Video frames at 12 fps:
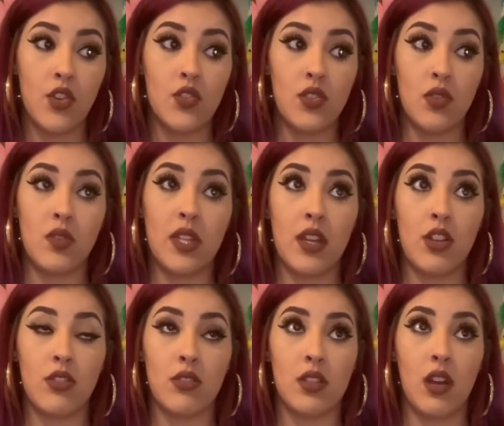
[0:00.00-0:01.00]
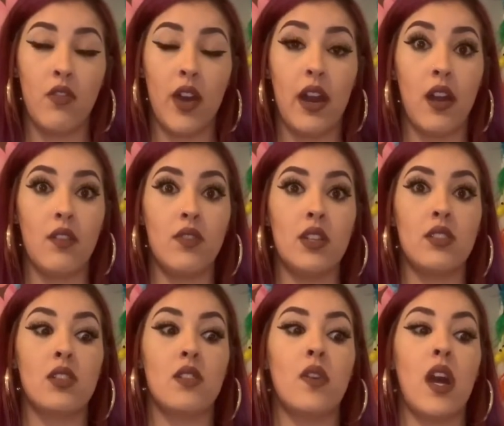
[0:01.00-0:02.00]
to get yourself out of this
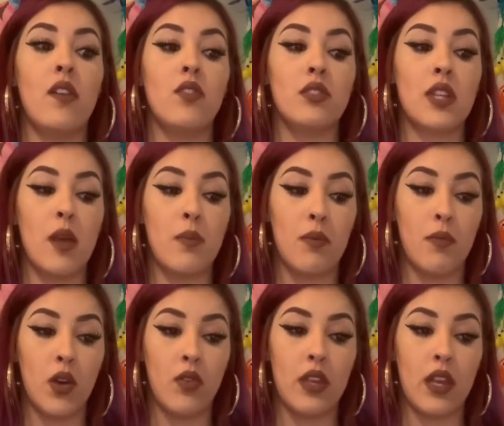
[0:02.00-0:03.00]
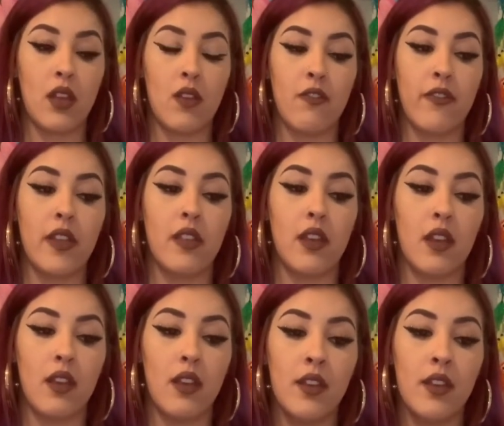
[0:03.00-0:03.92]
survival type of mode that you're feeling.